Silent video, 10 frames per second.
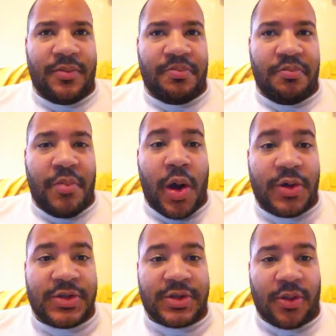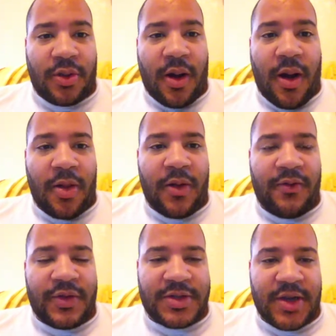most or all
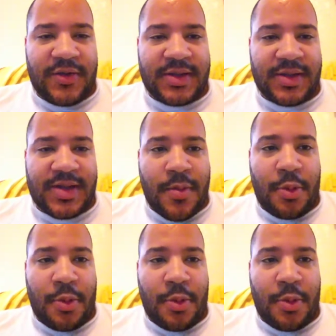of the services that